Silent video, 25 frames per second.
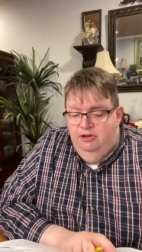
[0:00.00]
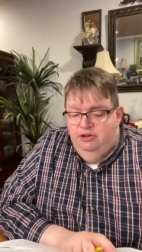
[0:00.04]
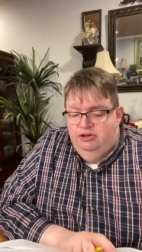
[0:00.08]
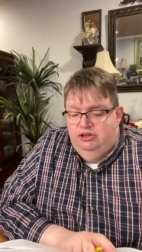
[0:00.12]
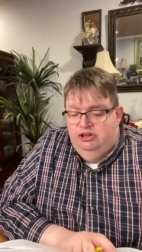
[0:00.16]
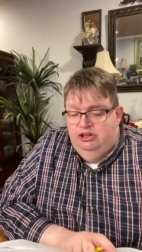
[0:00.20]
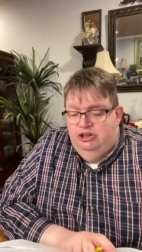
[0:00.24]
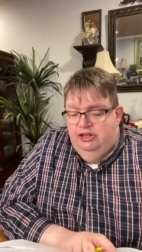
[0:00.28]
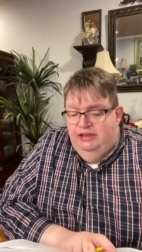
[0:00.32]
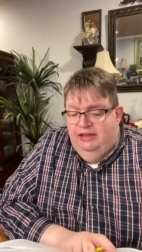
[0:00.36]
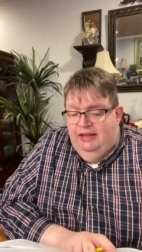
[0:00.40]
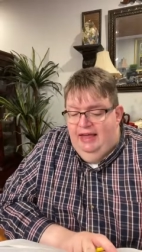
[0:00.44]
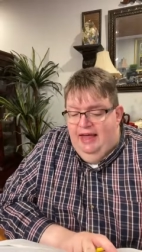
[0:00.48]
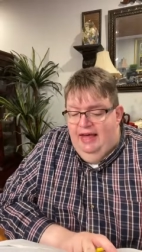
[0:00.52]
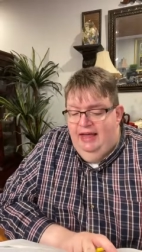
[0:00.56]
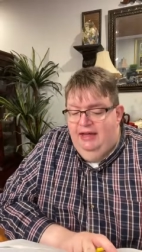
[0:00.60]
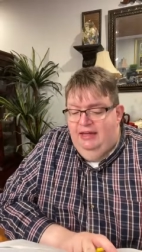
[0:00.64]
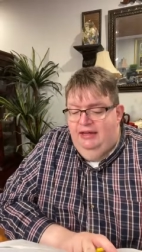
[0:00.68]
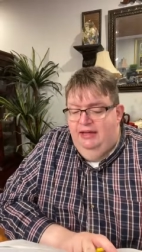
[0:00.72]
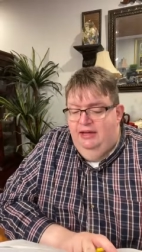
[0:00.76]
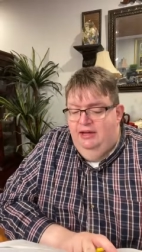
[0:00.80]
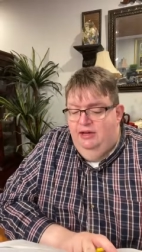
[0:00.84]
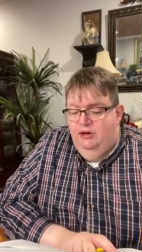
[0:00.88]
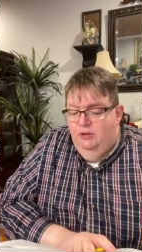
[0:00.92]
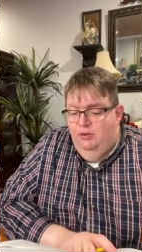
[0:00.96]
She
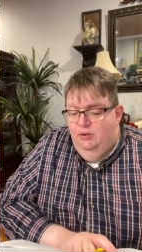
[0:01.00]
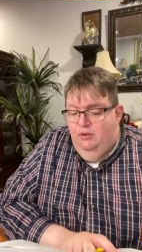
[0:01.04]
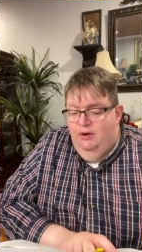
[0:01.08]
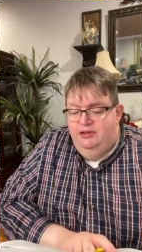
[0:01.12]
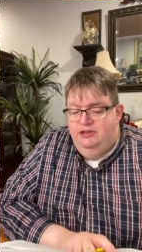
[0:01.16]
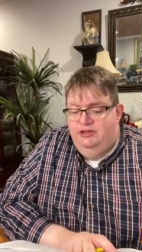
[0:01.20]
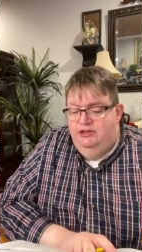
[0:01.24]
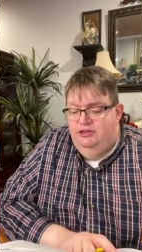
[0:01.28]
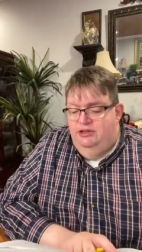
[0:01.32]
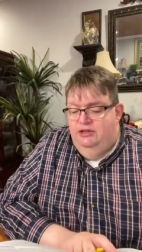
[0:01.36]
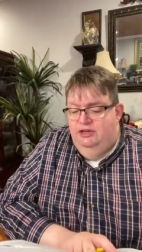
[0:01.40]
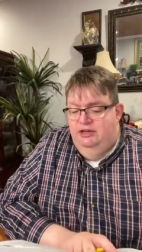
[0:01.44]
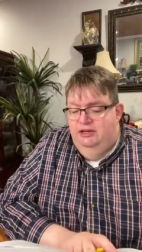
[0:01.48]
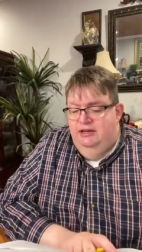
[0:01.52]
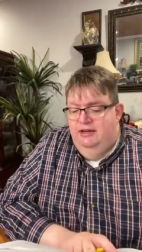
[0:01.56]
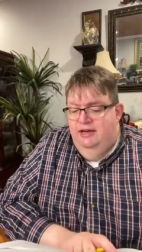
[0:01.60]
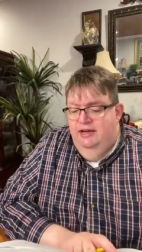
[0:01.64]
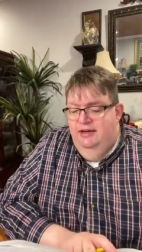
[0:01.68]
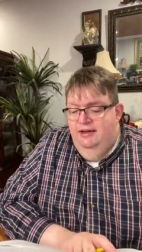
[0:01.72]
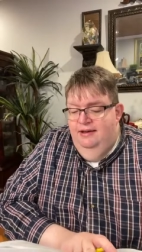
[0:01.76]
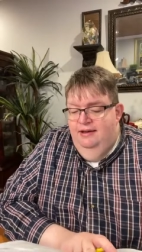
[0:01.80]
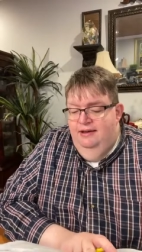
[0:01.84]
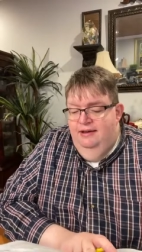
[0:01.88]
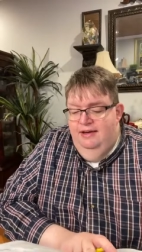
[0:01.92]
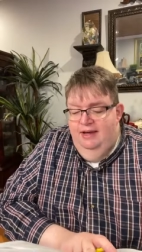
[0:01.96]
likely questioned
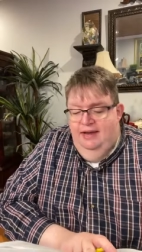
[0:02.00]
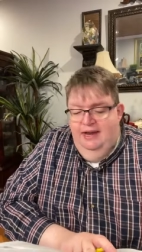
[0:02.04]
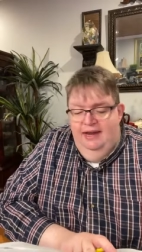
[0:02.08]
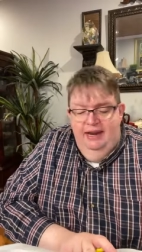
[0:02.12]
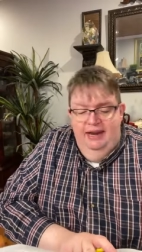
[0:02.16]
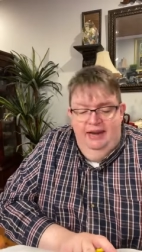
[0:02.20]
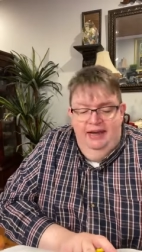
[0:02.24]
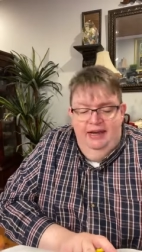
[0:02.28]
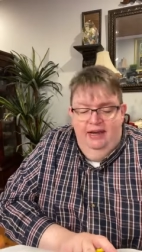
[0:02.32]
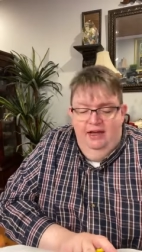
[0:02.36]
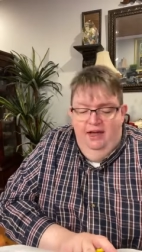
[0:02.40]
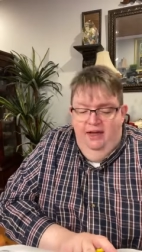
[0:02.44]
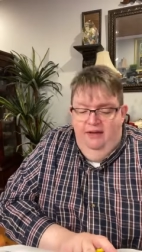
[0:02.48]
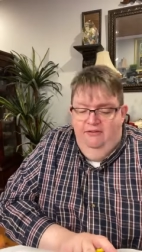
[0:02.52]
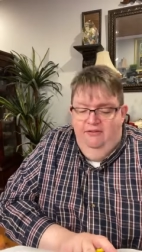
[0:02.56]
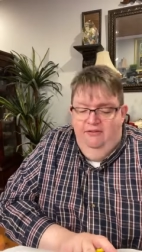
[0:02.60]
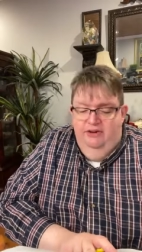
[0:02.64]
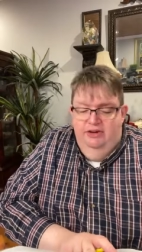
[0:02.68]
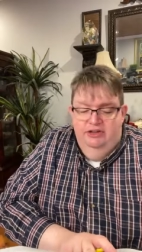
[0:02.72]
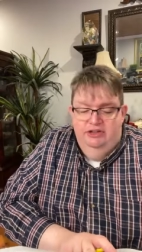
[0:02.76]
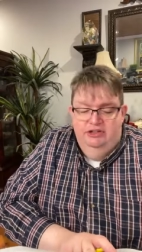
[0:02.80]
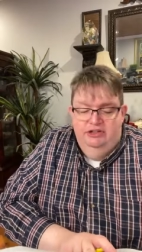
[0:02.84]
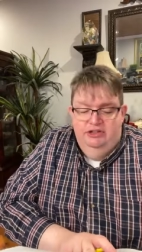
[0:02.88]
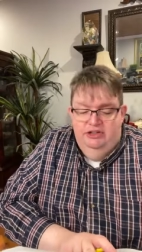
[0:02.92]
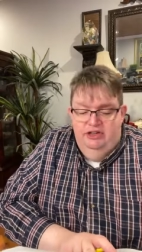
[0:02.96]
any
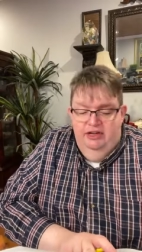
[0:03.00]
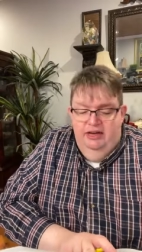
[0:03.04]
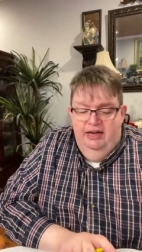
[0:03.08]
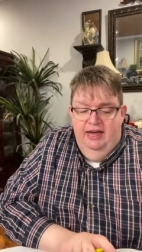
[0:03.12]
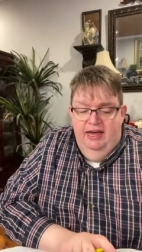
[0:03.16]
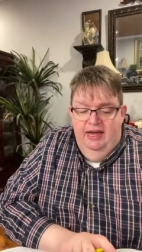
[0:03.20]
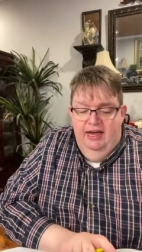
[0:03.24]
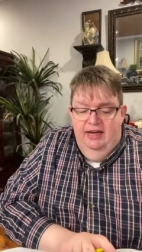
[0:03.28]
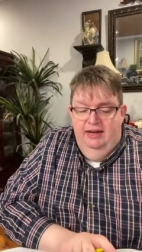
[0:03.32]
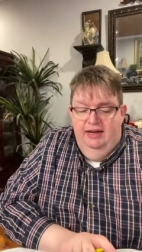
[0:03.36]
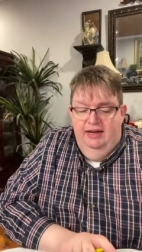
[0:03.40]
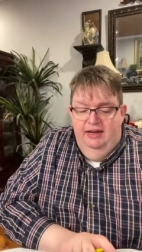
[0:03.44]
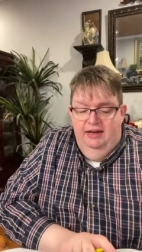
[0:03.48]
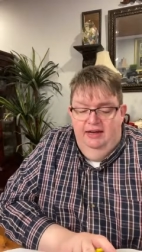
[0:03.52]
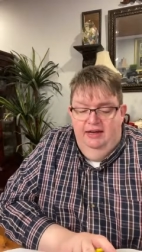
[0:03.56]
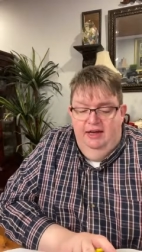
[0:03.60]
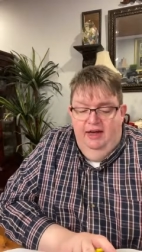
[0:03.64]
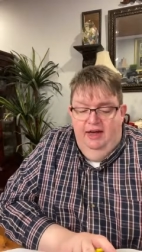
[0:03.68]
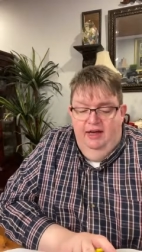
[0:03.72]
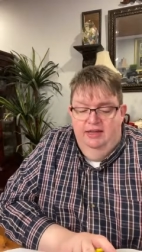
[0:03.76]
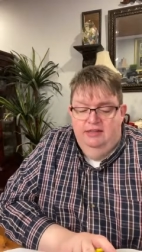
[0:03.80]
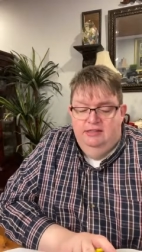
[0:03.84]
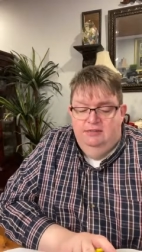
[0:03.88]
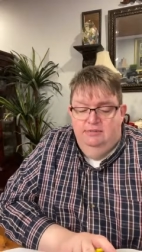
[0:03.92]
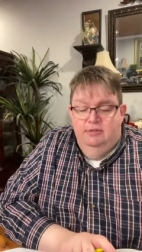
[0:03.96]
confidence she had in
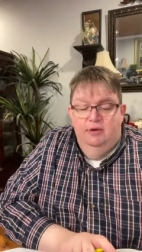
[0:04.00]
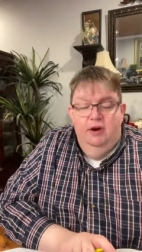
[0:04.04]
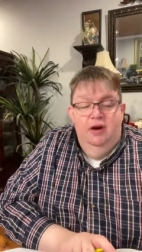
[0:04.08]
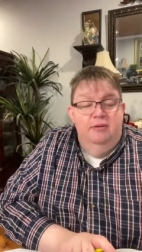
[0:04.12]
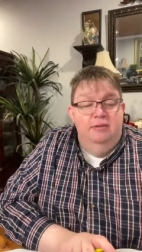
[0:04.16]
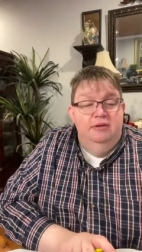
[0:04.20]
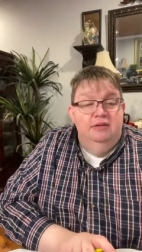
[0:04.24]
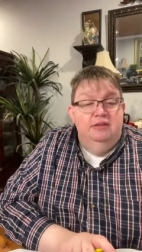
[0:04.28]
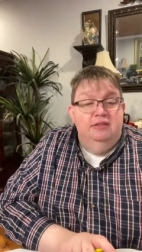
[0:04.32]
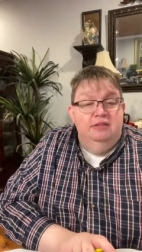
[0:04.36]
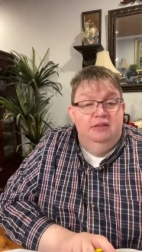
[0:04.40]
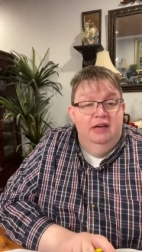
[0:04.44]
God's promise